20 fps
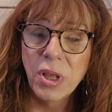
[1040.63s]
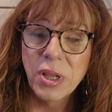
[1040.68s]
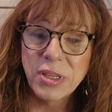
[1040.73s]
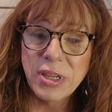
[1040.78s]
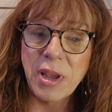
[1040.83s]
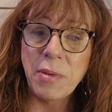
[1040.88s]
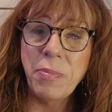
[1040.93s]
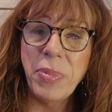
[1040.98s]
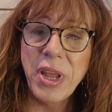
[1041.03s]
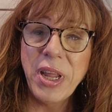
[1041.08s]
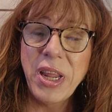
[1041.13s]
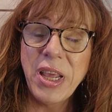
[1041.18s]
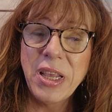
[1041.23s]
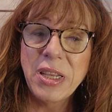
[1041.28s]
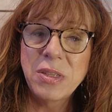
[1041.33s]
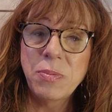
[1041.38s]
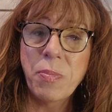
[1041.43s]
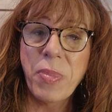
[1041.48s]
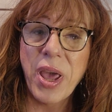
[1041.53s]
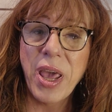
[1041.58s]

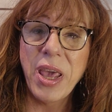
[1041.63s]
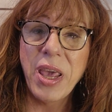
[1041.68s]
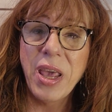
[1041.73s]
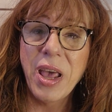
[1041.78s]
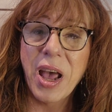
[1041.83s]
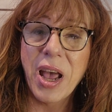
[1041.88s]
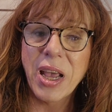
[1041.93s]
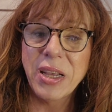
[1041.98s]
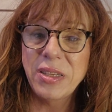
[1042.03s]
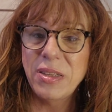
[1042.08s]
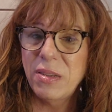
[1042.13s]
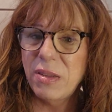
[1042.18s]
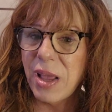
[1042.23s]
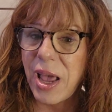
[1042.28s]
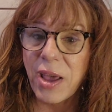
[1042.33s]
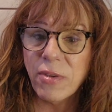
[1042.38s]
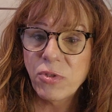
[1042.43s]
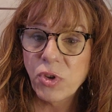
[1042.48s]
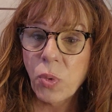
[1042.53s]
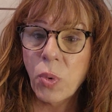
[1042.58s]
diabetes, but I
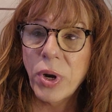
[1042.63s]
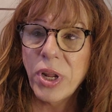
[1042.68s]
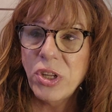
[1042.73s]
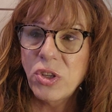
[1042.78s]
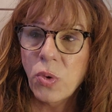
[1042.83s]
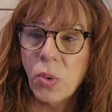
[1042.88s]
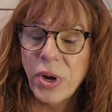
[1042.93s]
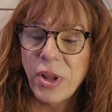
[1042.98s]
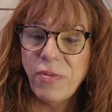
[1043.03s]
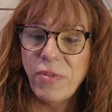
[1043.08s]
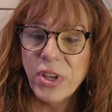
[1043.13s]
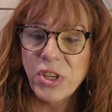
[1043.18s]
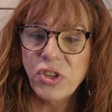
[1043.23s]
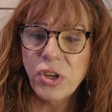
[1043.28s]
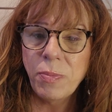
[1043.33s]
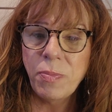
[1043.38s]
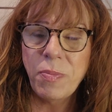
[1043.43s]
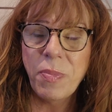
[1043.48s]
have 20/20 vision.